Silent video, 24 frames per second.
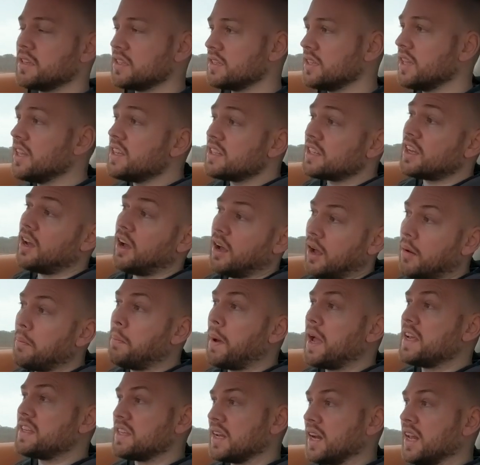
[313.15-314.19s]
This car
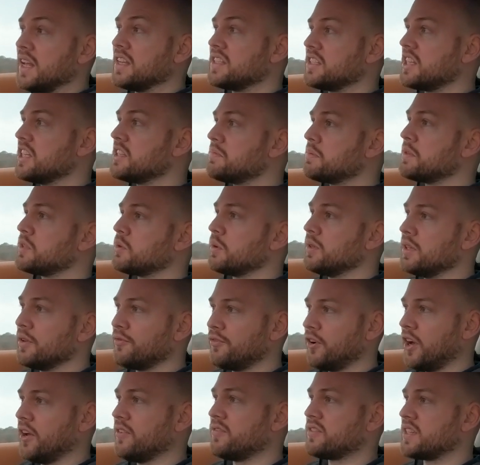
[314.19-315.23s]
basically sits between the
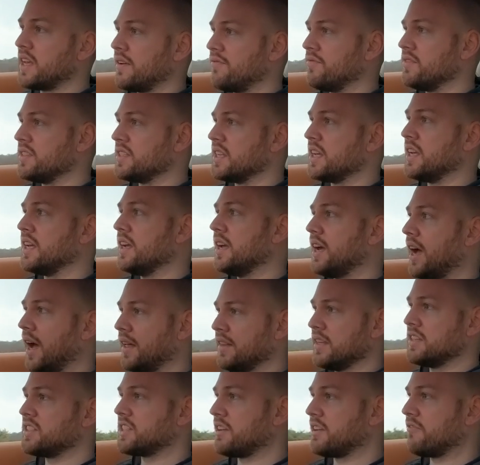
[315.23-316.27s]
570
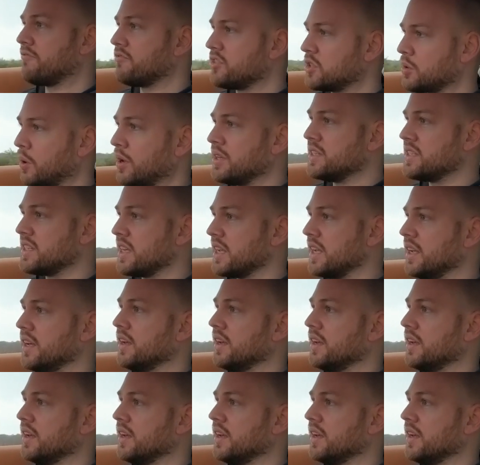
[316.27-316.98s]
and the 720,